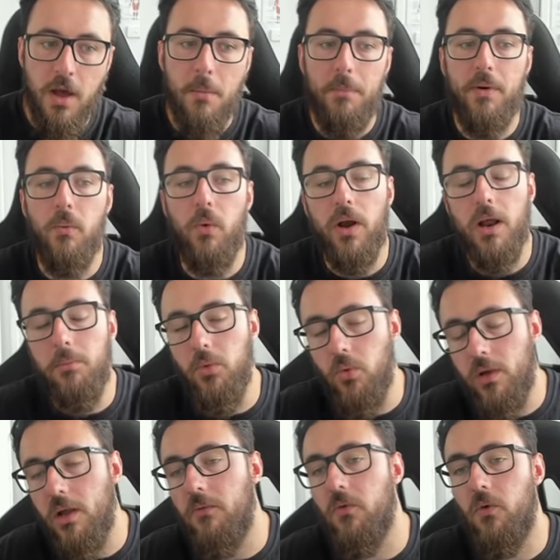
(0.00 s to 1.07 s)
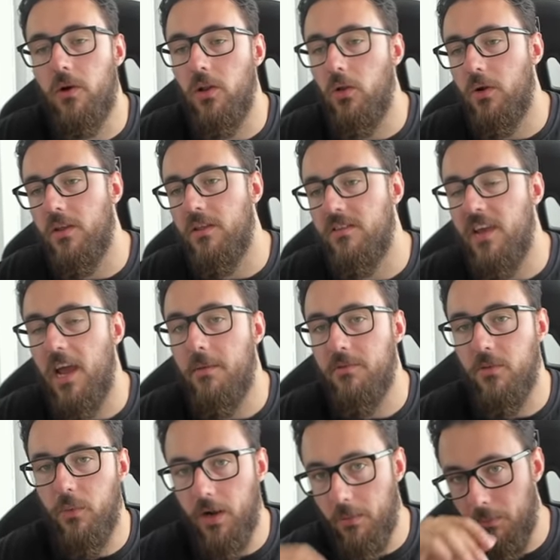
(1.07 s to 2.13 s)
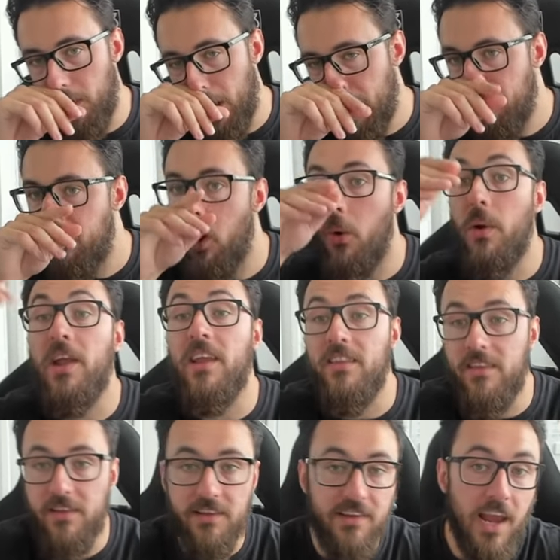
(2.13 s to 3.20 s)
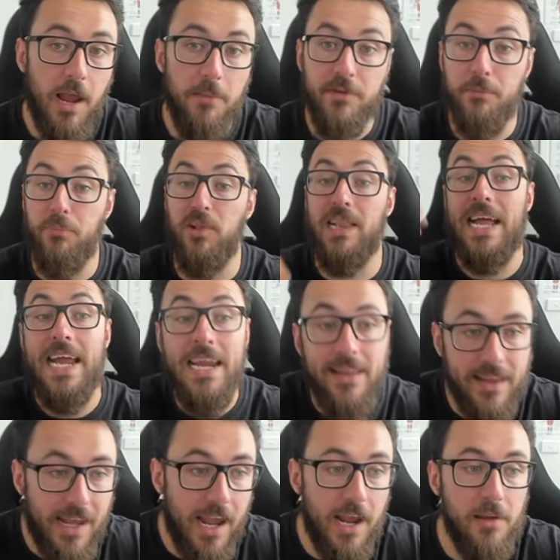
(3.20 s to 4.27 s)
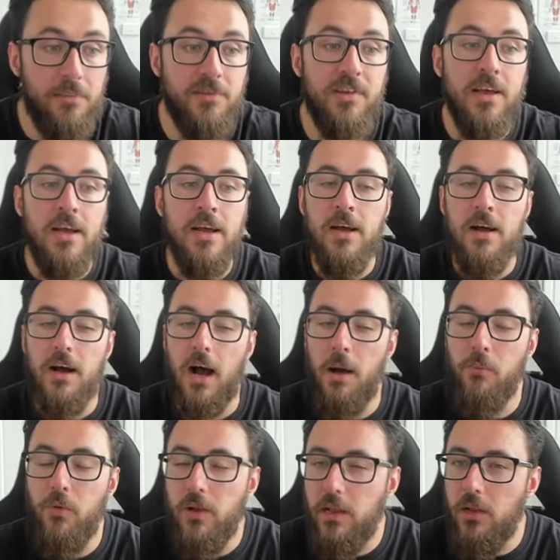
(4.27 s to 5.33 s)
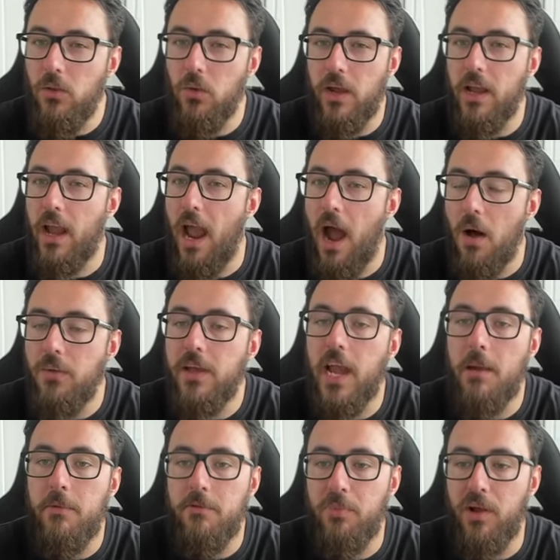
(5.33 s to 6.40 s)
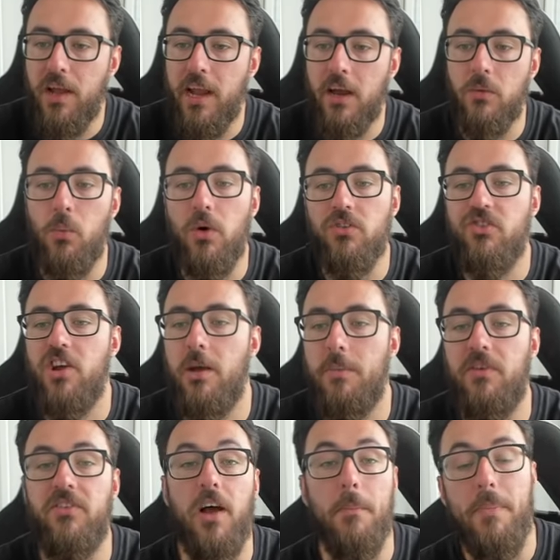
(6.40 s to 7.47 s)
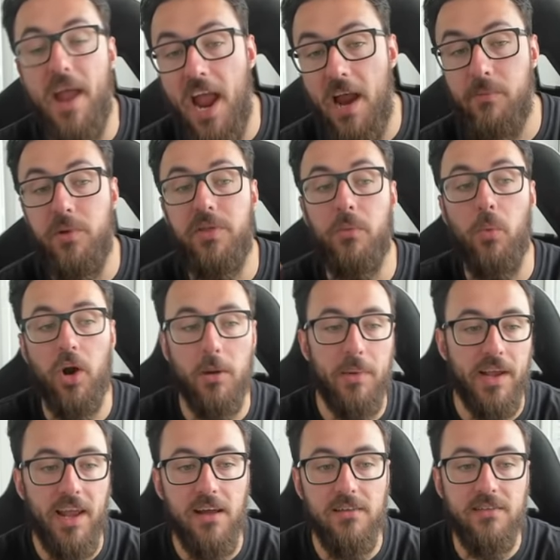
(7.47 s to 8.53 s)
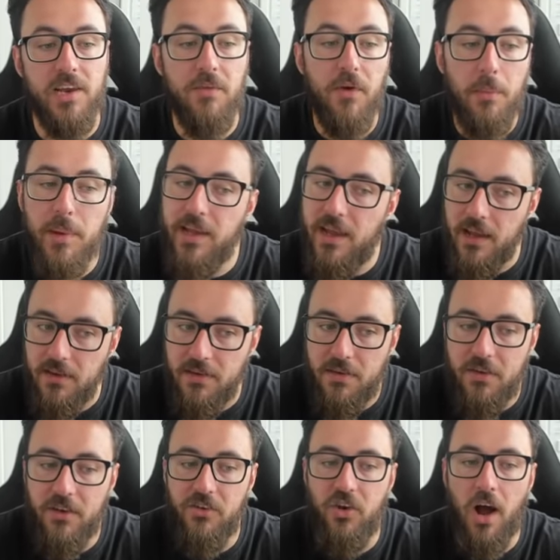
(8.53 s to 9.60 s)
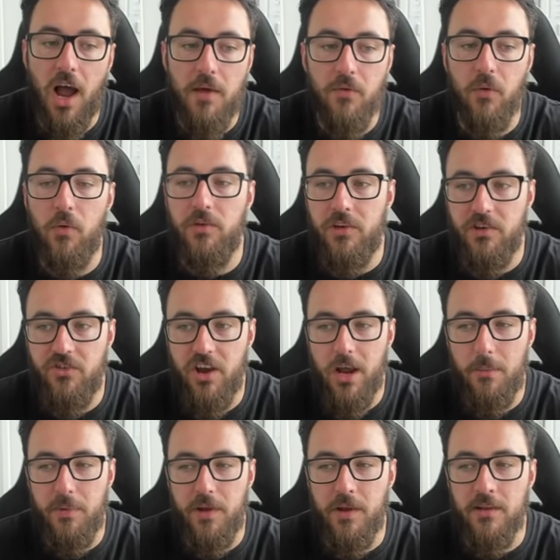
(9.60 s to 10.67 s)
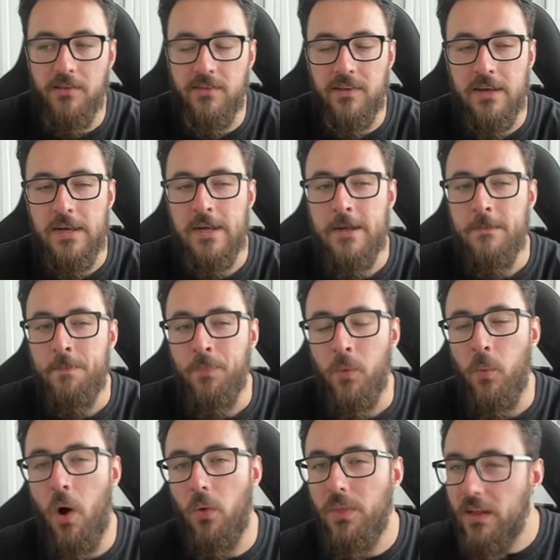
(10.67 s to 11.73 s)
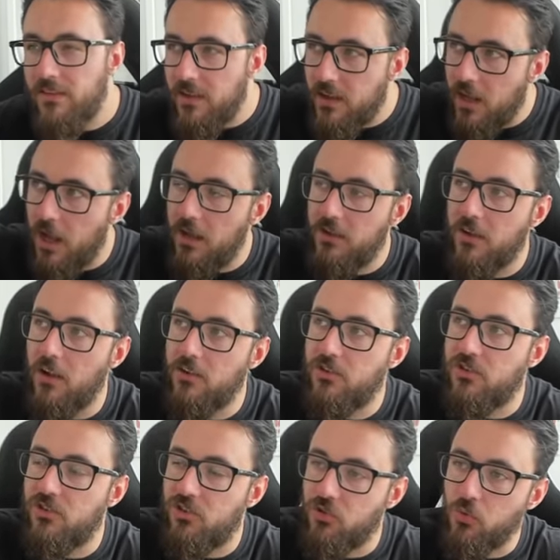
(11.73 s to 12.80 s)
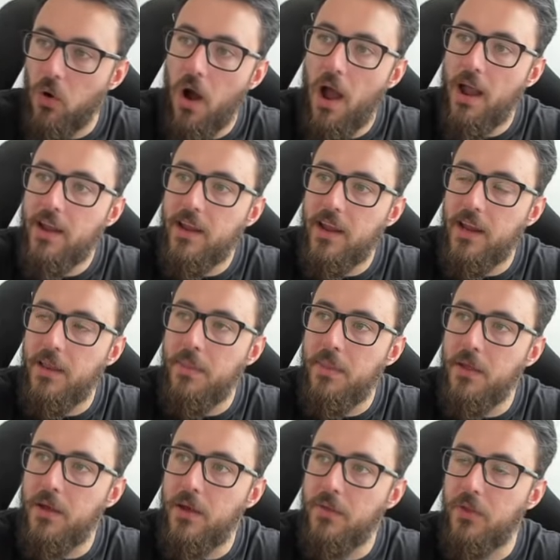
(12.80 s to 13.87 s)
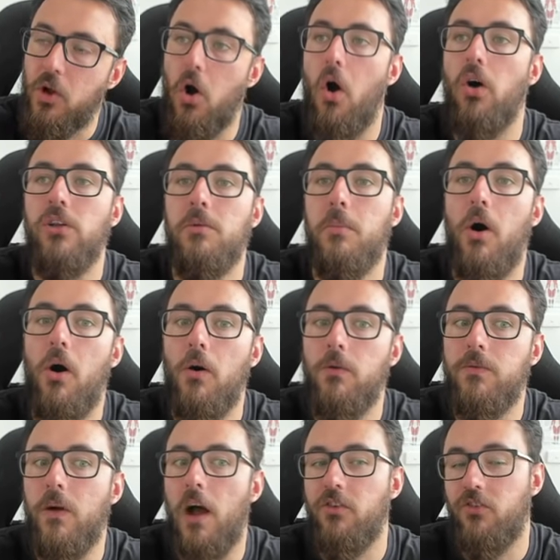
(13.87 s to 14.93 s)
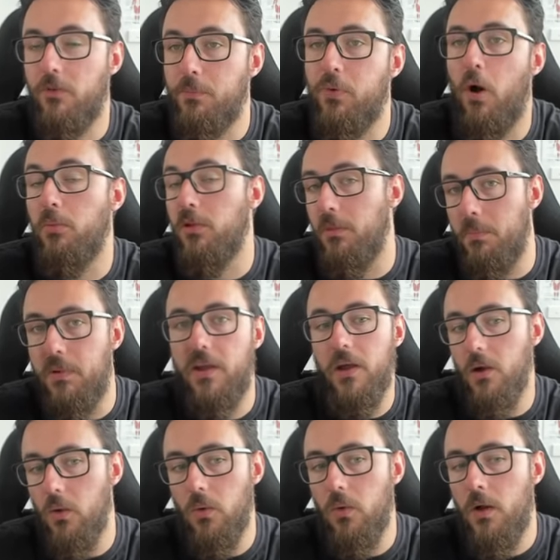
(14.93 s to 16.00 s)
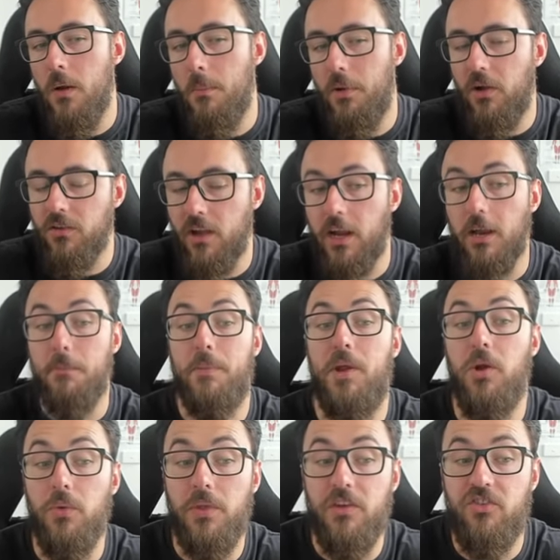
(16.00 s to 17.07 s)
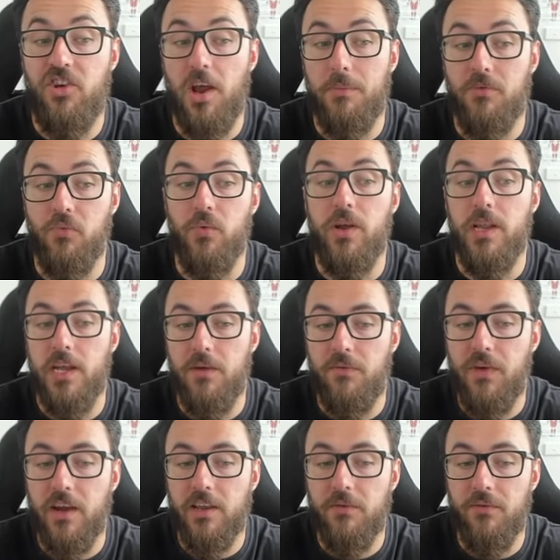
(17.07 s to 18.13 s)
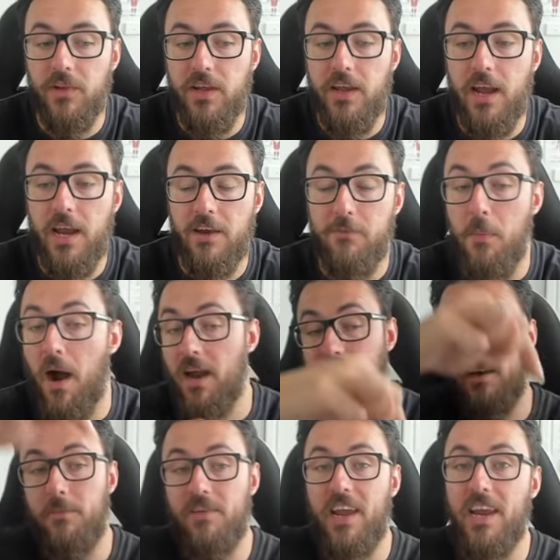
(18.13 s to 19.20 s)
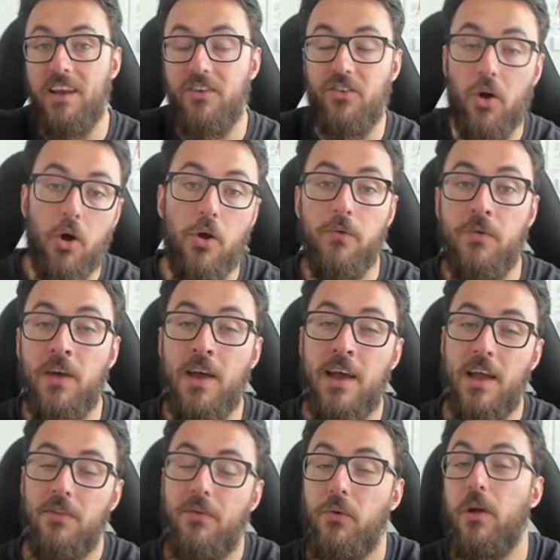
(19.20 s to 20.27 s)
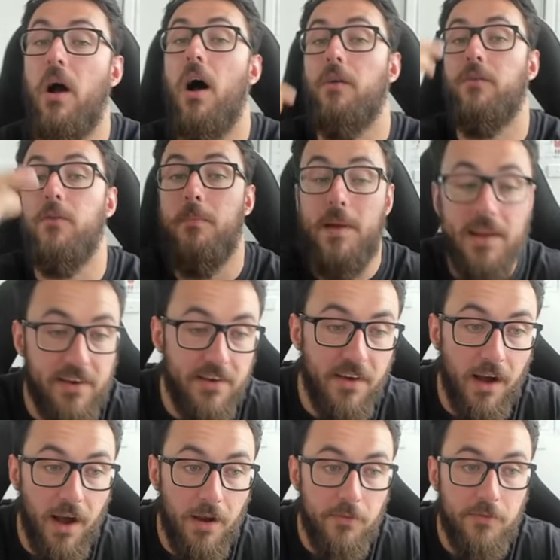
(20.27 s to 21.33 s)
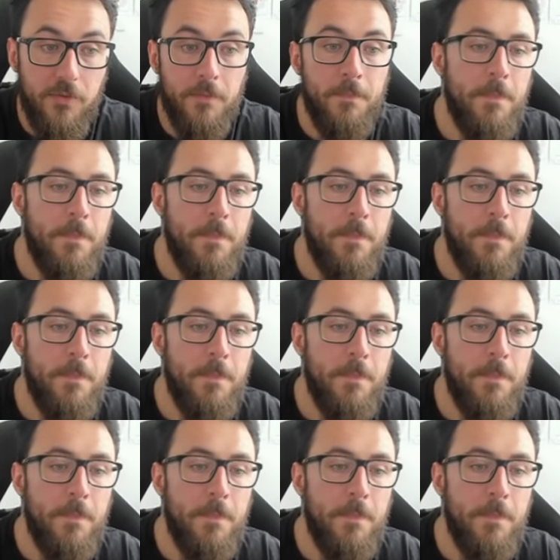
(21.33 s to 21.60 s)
But what I'm looking for in a lot of these games, and when I'm kind of going into these games and playing the games, I'm really looking how the game is playing out and what champions I'm paired with and what I'm against. If I'm against dive-oriented champions, well, that's like a, a, strike in the, the column of I should probably peel because I can peel these champs really effectively. And if my team's getting dove, it's very hard for me to dive.